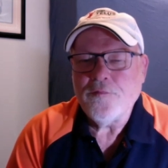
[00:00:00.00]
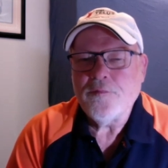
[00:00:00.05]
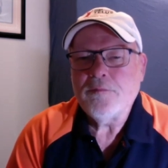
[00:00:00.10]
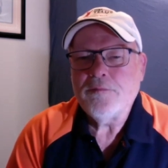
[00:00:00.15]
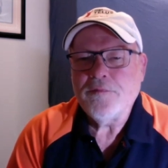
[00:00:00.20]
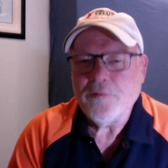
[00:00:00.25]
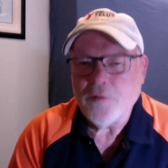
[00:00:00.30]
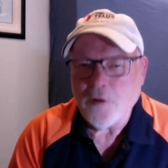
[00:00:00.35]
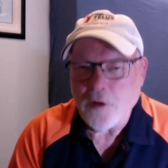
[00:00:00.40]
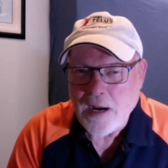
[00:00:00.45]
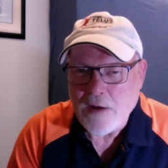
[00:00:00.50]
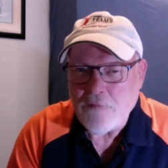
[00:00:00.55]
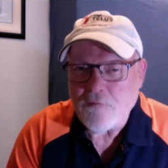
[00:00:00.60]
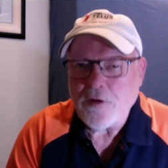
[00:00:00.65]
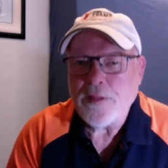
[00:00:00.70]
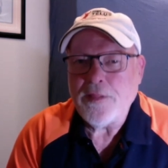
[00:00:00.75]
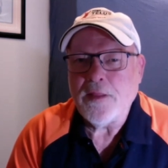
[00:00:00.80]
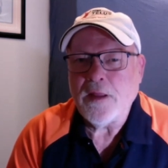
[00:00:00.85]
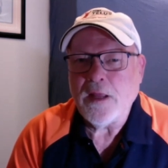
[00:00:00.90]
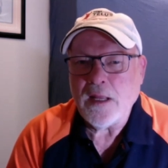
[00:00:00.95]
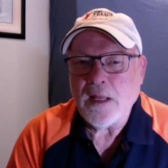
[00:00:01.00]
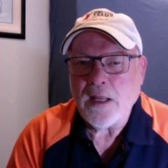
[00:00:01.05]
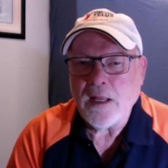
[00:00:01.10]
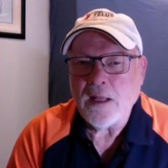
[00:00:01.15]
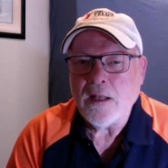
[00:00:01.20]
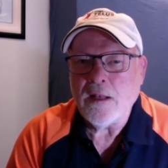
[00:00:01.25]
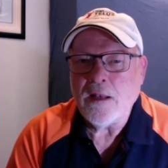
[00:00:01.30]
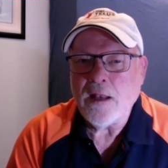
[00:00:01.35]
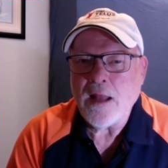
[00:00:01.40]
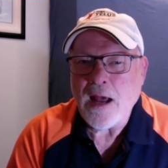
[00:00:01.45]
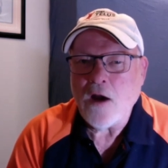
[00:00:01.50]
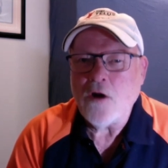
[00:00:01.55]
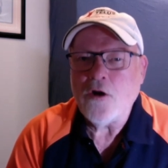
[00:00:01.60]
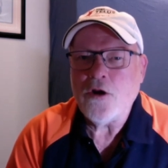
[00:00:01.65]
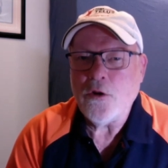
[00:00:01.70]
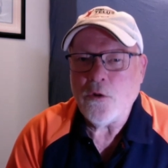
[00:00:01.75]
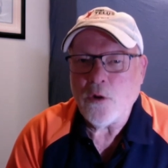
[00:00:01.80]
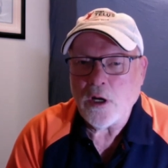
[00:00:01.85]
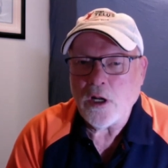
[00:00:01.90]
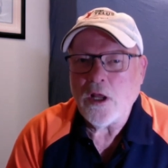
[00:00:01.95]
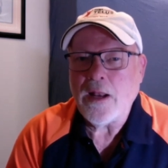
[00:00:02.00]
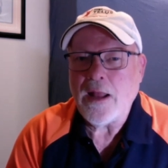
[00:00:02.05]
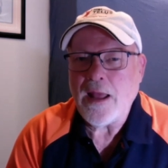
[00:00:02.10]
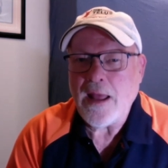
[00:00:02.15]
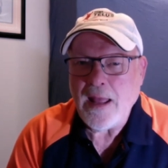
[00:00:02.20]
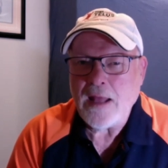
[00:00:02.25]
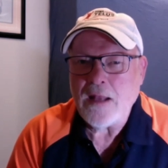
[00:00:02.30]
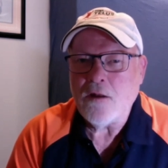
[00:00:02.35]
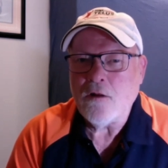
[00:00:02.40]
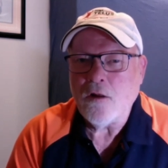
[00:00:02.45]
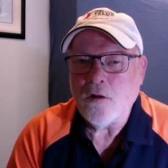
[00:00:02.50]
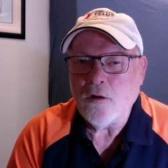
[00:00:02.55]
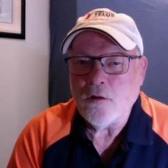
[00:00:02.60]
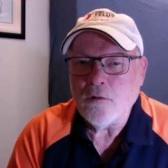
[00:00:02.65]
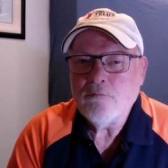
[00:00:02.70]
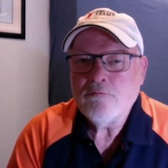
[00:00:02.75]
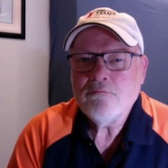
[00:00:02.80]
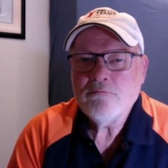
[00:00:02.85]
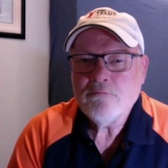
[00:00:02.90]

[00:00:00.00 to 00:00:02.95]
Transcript: for everything and how you are going to handle